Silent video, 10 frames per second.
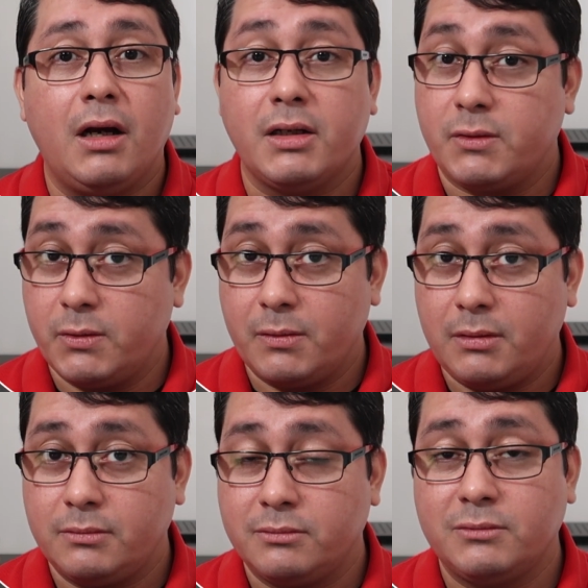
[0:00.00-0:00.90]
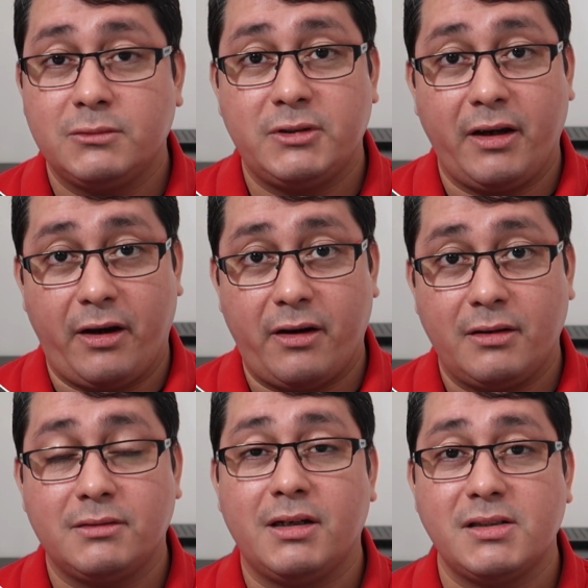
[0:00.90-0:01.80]
As usual, take
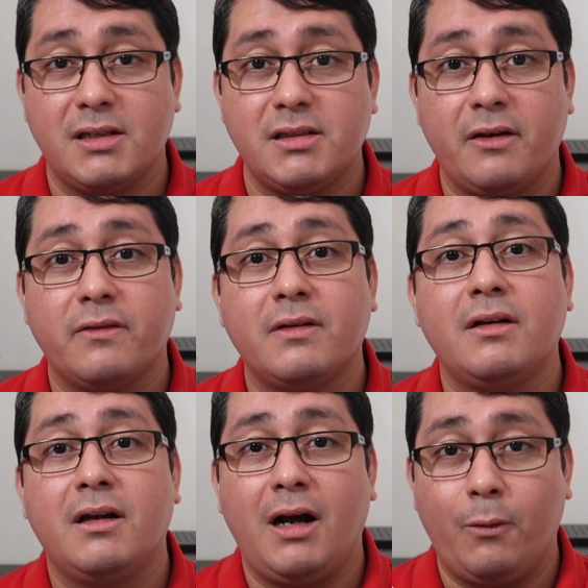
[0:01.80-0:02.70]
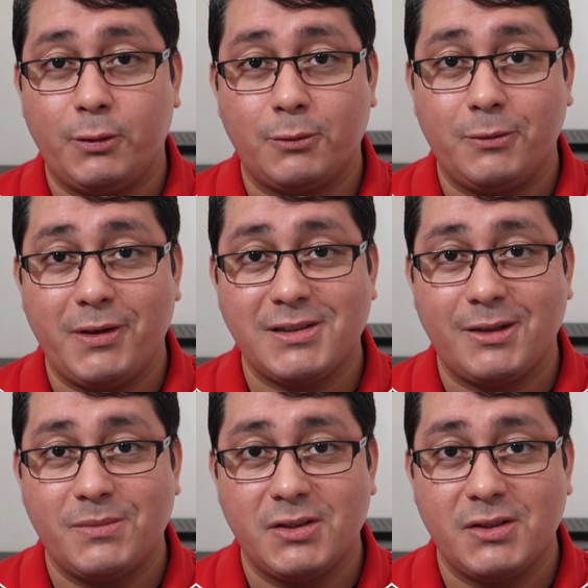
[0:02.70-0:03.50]
care and stay safe. I will talk to you next time.